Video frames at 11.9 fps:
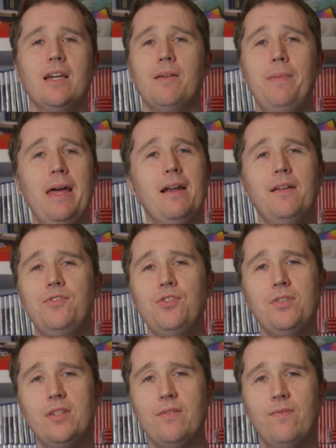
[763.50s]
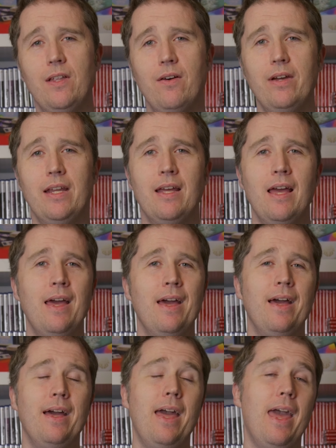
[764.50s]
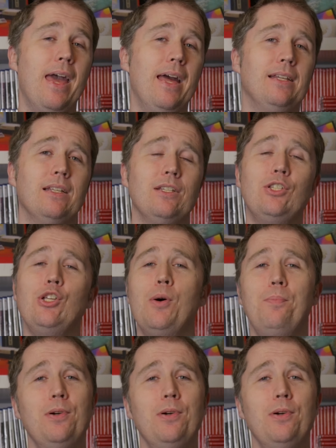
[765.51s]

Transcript: the competitive juices flowing, and don't